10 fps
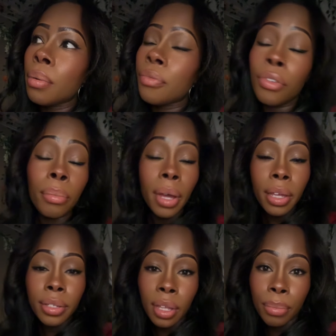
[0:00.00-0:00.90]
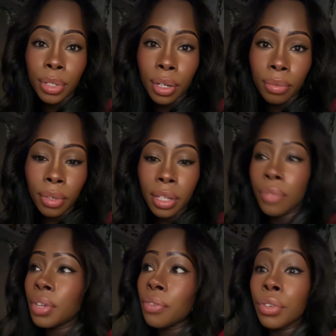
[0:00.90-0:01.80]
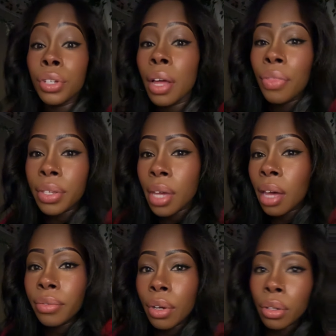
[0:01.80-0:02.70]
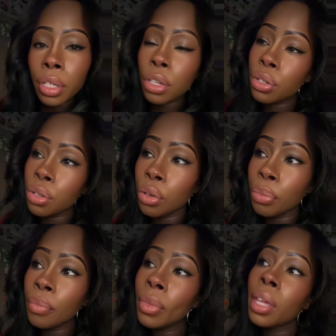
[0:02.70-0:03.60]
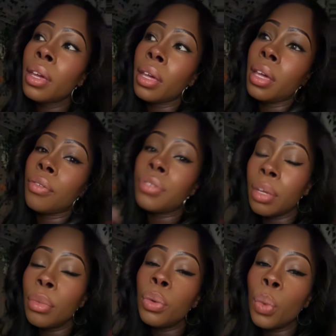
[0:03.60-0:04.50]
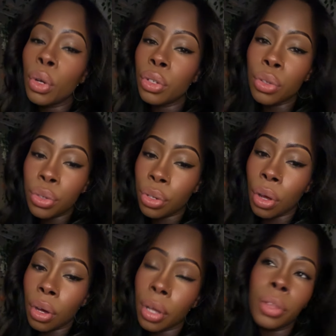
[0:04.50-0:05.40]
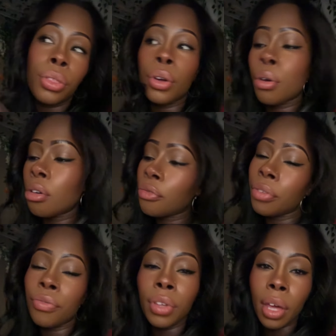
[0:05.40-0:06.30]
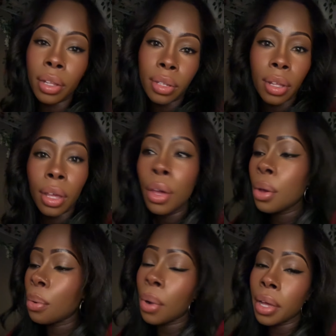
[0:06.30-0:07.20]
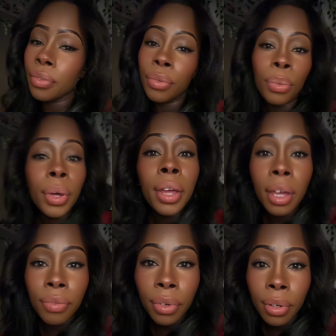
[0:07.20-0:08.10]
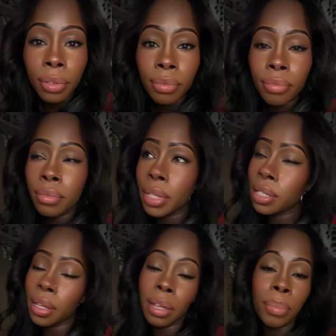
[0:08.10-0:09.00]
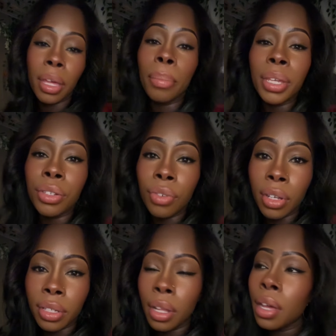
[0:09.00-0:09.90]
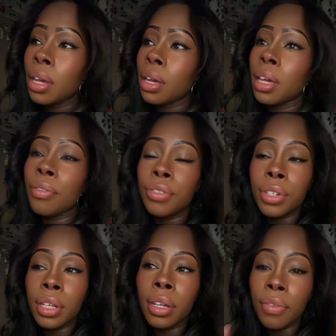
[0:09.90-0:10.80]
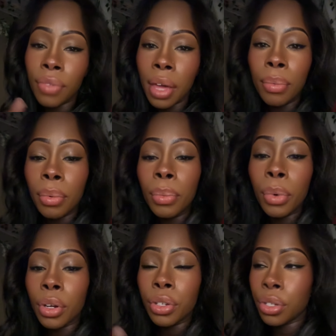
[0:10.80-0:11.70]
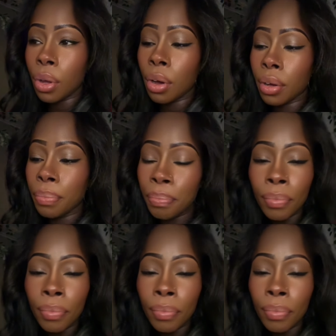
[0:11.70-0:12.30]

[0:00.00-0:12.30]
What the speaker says: From my assumption, because I've never done this, I have to only assume, if someone were to stalk the girlfriend, fiance, wife, whatever, let's say it be a mistress, if that woman were to stalk